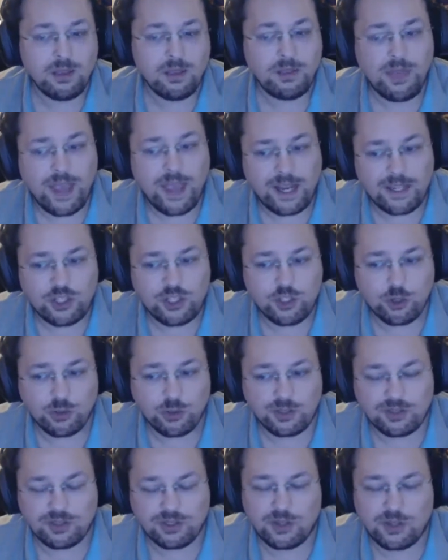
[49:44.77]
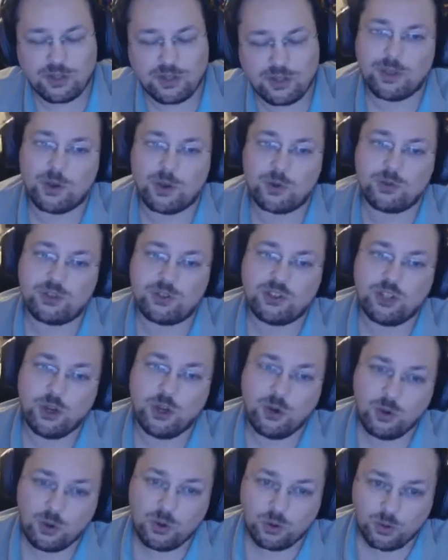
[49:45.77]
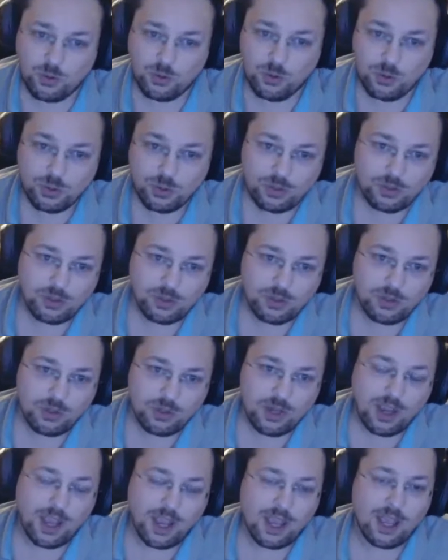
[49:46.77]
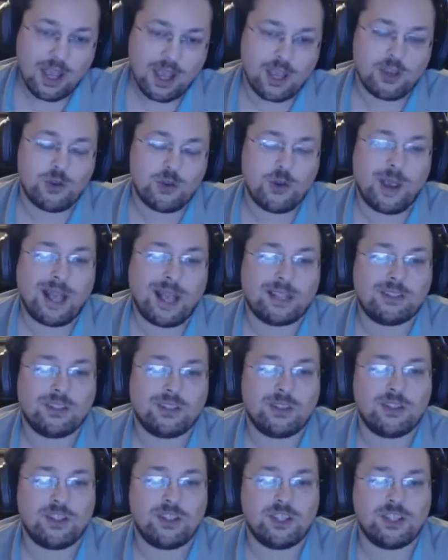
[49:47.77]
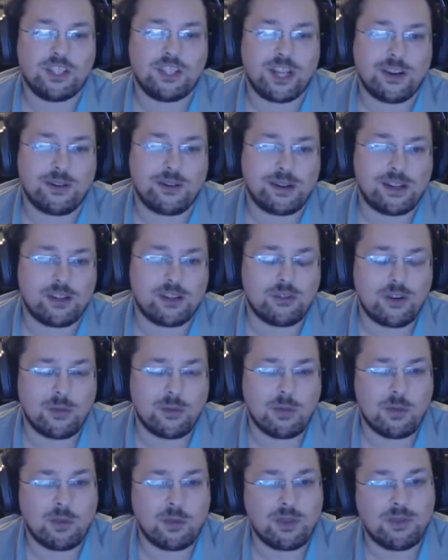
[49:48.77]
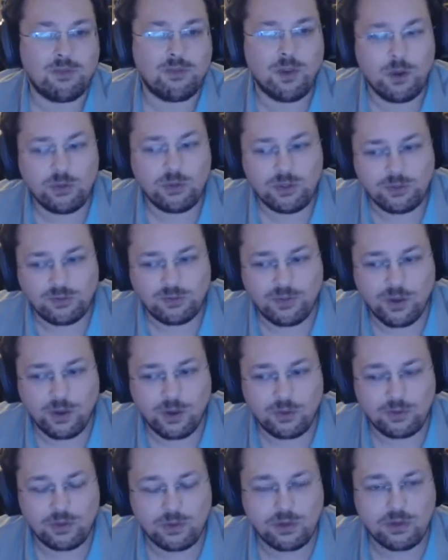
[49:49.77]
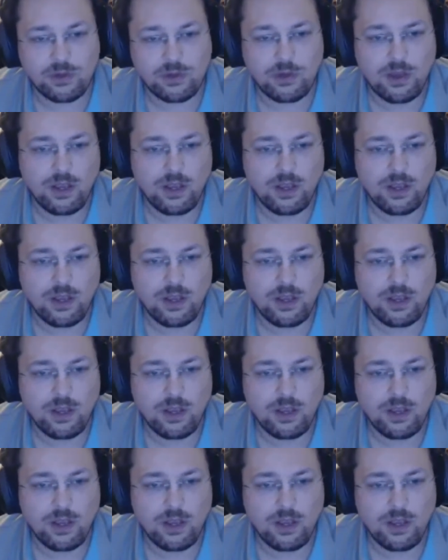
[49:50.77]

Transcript: then joins up with O2, who has the sharing agreement with Vodafone.